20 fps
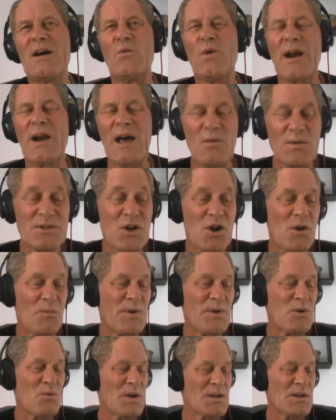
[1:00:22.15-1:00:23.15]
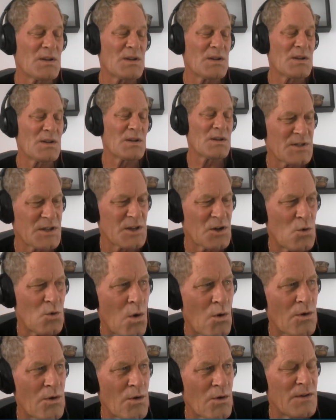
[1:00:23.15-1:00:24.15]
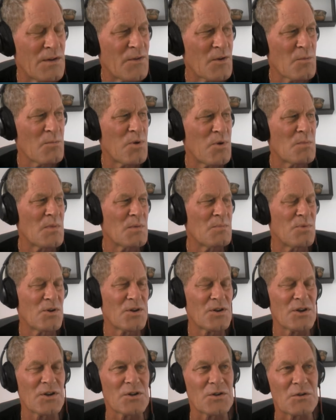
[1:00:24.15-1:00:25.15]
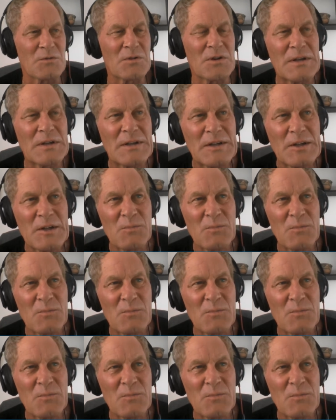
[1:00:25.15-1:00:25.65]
What I was hoping was that it was the quarry for Pumapunku,